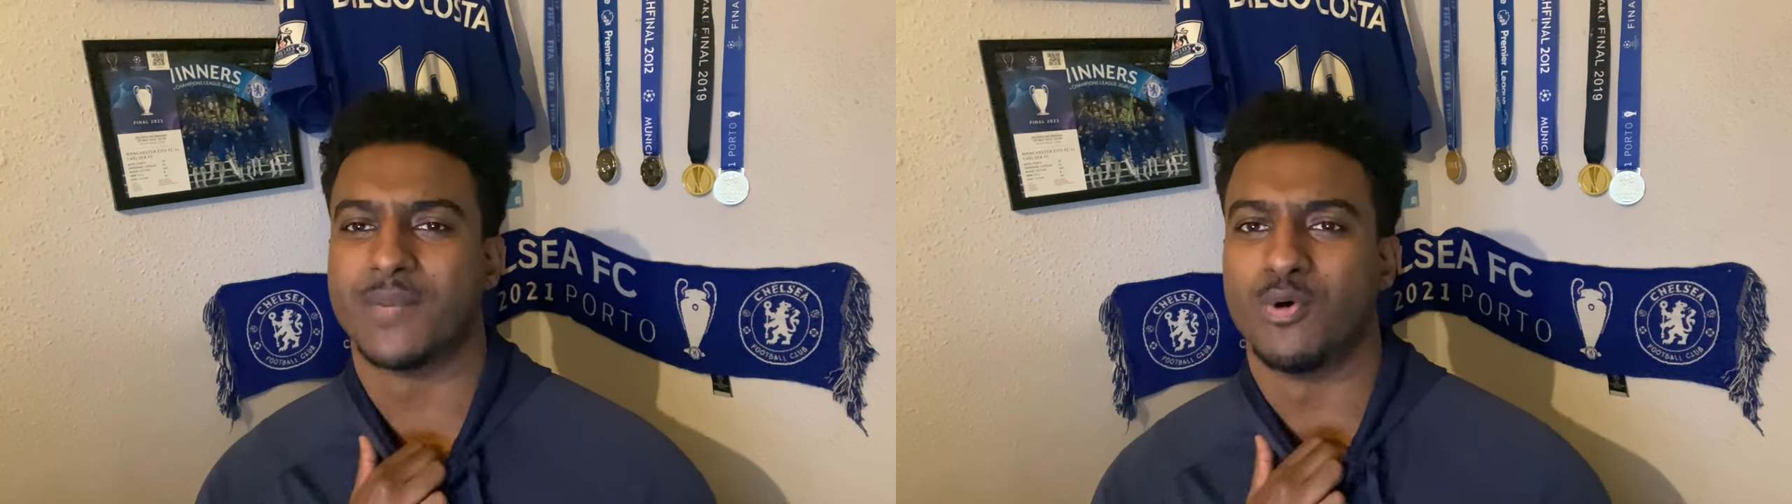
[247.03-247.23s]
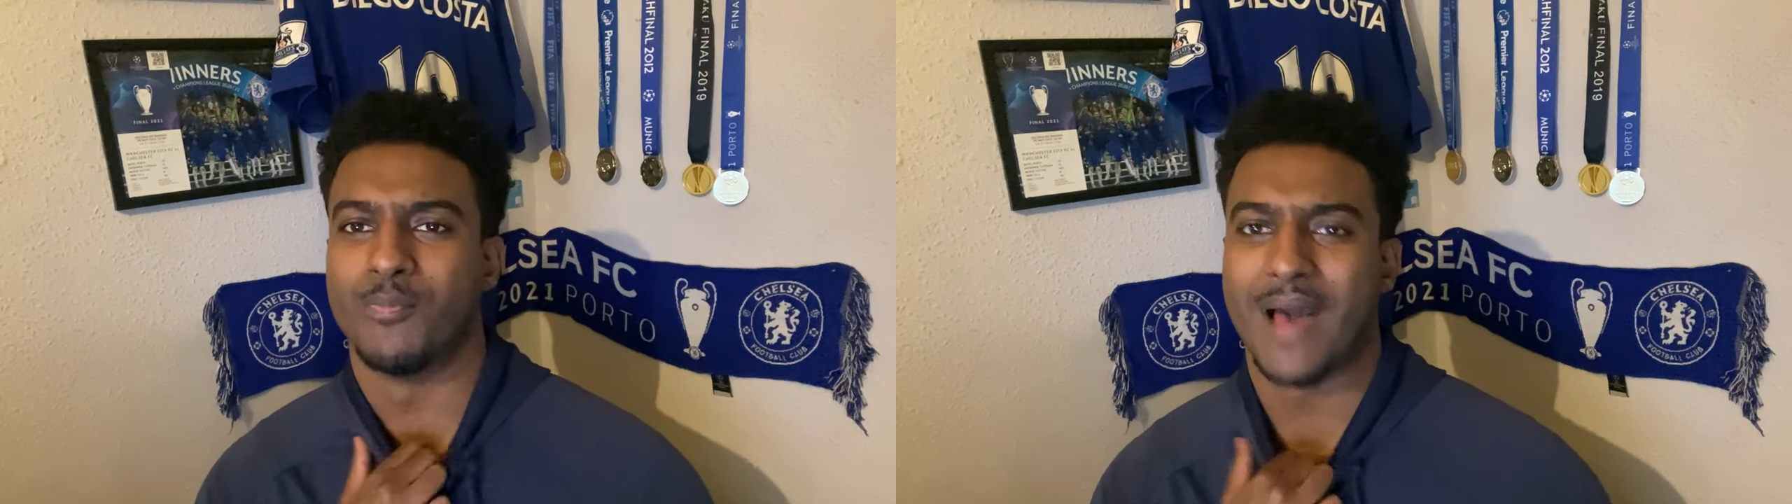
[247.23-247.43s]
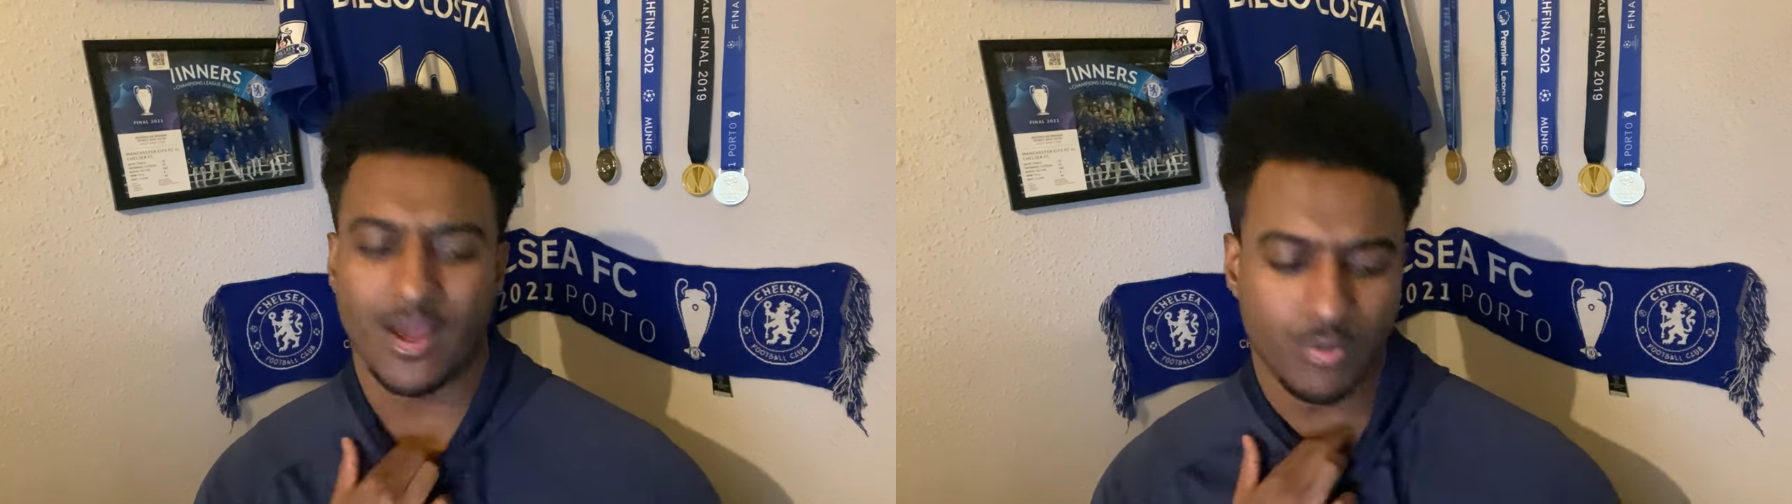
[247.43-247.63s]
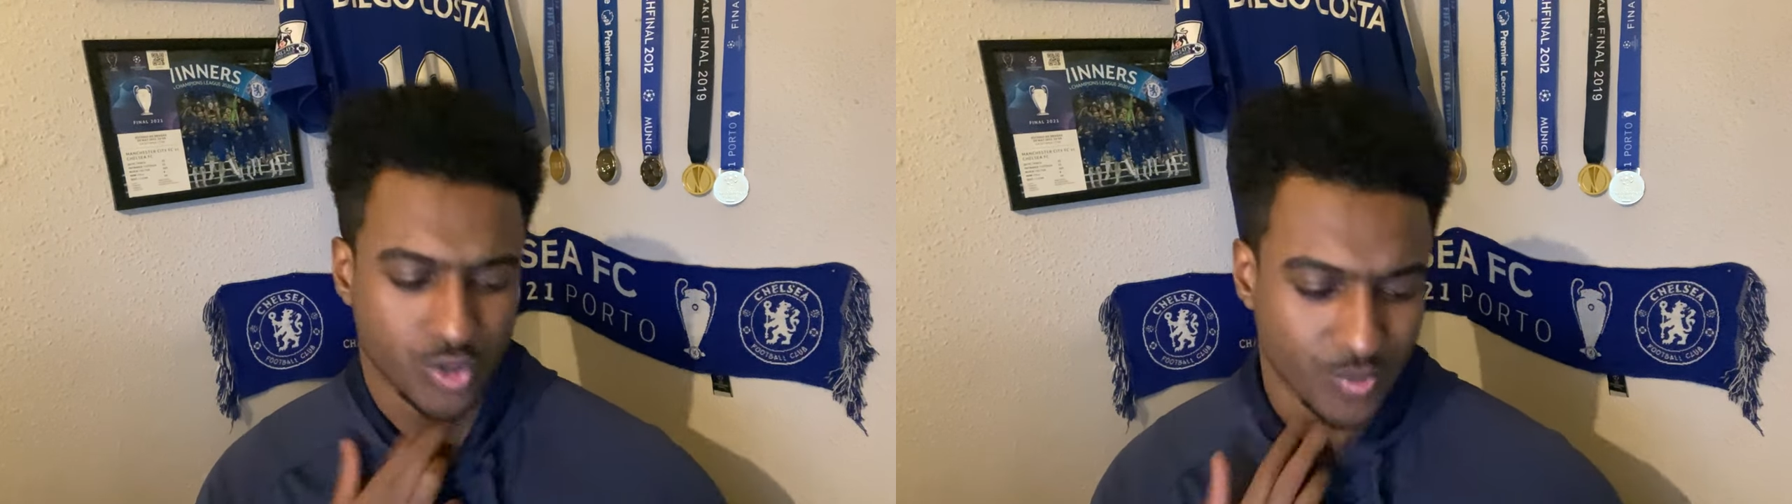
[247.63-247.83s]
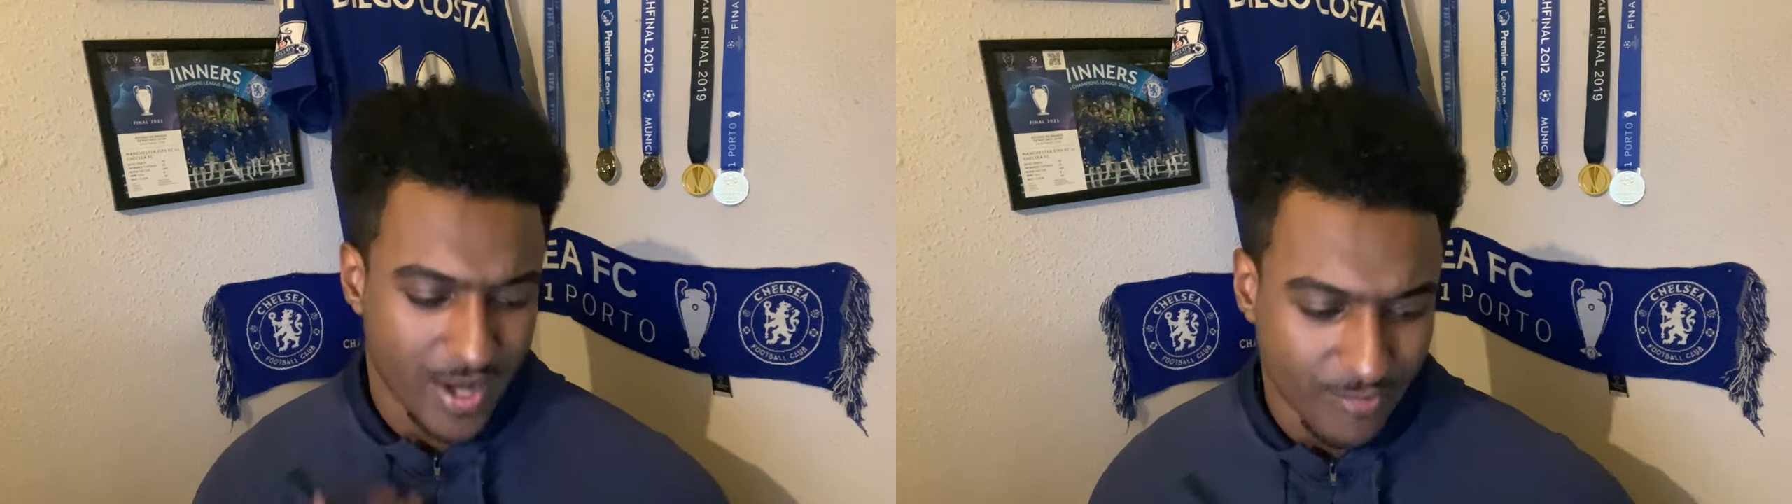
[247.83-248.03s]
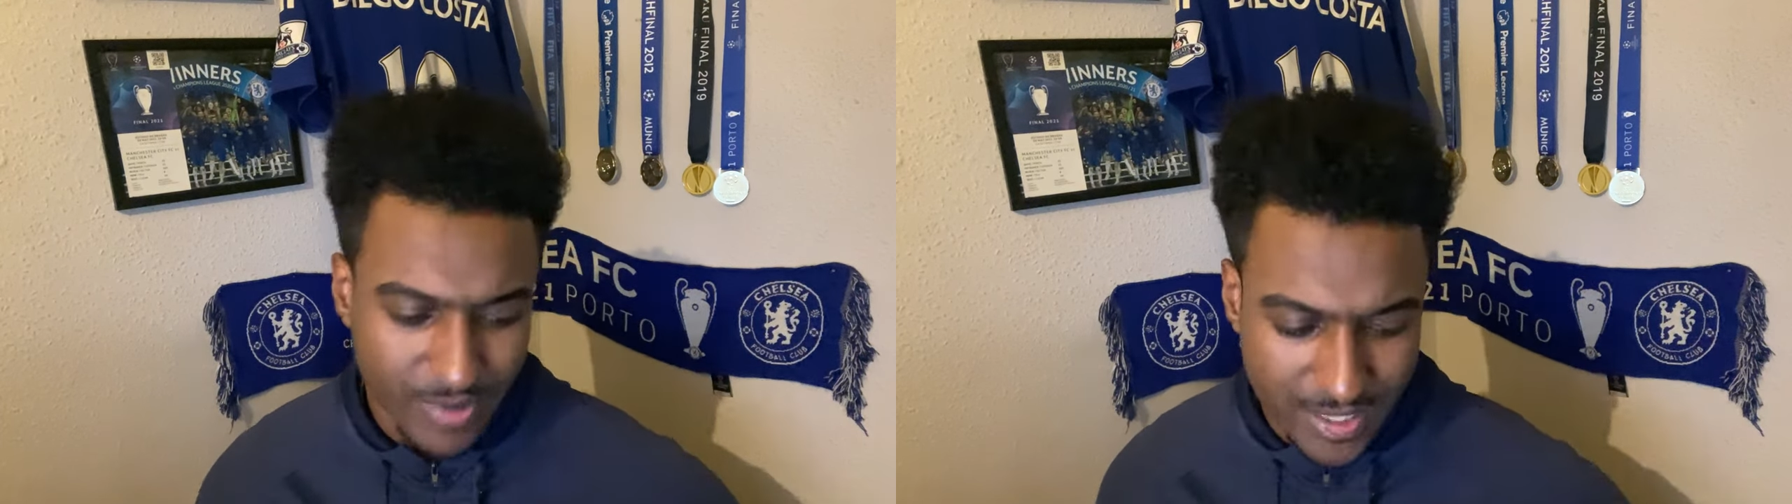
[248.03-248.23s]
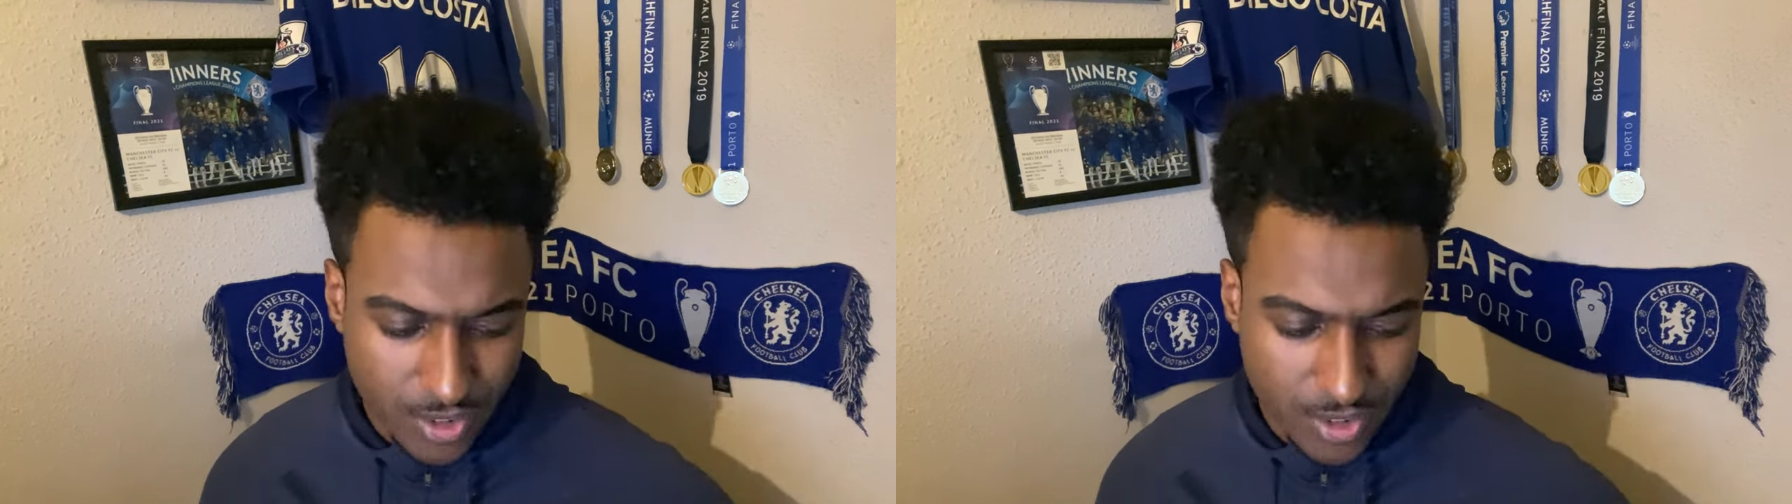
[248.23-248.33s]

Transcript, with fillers: ball backwards whenever he had